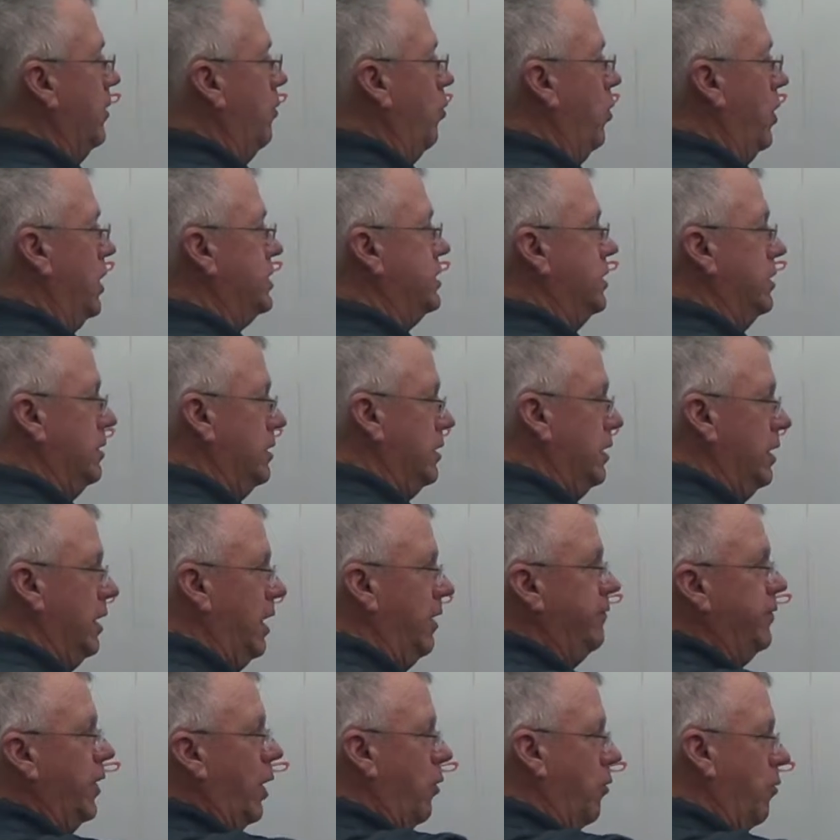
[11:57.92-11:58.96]
Which,
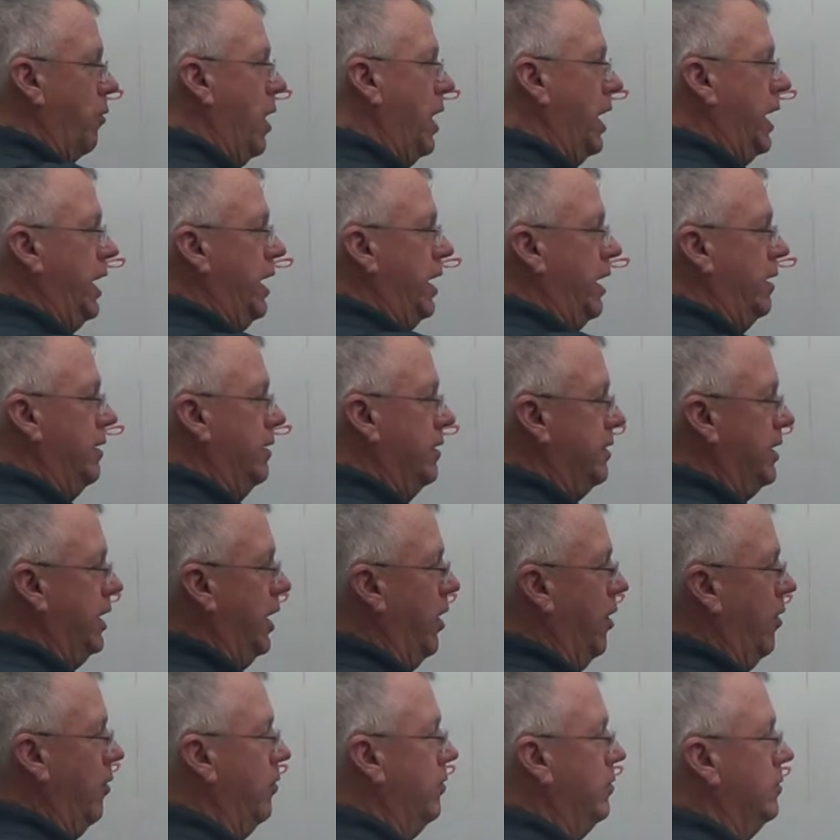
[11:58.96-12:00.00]
if they're running, you
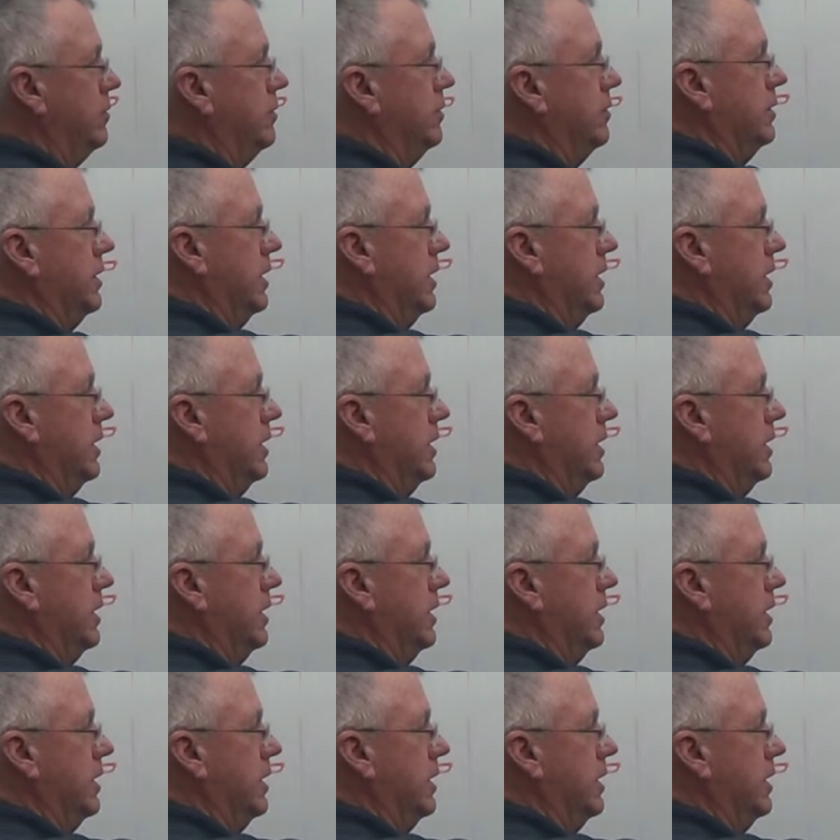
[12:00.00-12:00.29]
know,